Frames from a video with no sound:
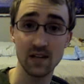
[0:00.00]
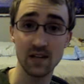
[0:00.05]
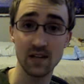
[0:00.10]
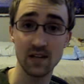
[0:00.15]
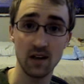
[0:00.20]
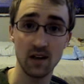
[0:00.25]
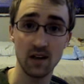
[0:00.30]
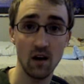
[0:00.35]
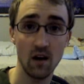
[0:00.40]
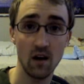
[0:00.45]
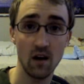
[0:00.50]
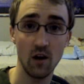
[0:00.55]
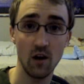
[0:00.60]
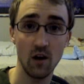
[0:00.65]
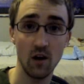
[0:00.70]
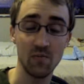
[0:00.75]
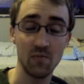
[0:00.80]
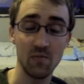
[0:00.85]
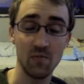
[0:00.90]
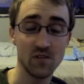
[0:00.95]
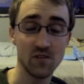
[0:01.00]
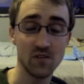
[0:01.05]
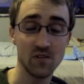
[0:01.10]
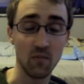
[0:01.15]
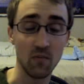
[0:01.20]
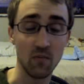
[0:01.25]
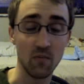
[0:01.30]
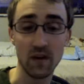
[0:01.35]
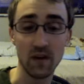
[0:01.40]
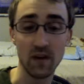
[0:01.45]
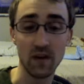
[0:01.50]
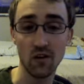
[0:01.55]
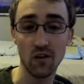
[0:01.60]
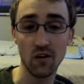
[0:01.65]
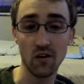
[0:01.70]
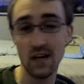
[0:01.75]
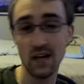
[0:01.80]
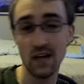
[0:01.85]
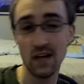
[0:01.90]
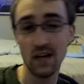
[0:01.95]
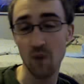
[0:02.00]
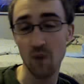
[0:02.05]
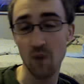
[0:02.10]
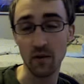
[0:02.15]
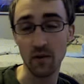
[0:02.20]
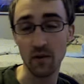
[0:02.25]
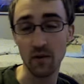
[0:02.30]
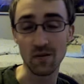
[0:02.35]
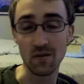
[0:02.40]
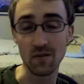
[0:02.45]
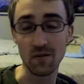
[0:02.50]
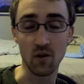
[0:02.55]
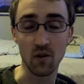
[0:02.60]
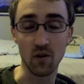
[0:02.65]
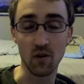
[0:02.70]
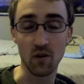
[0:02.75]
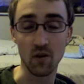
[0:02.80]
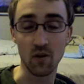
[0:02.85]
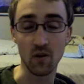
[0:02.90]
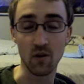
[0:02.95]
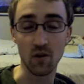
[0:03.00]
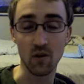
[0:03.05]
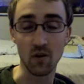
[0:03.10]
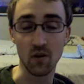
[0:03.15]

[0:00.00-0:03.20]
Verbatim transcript: Uh, a lot of people are saying Mermail. It's probably going to be Mermail.